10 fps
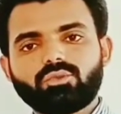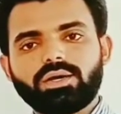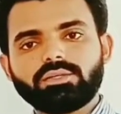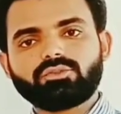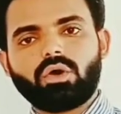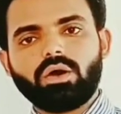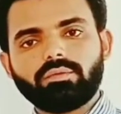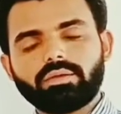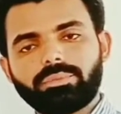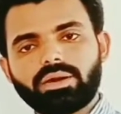was all
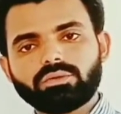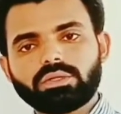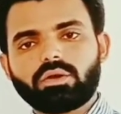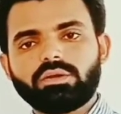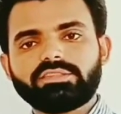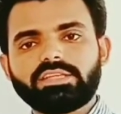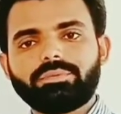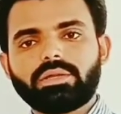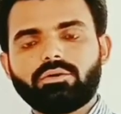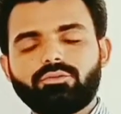over about the
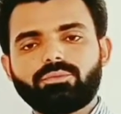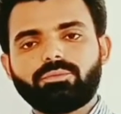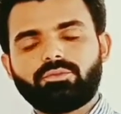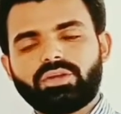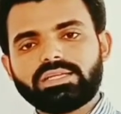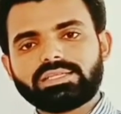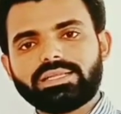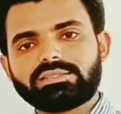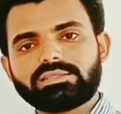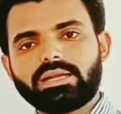concept of
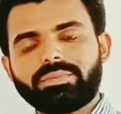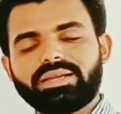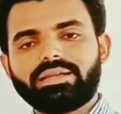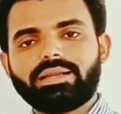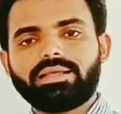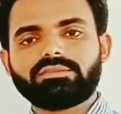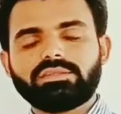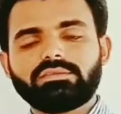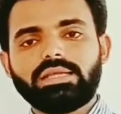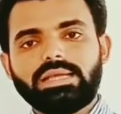financial statement
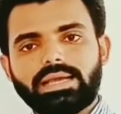analysis,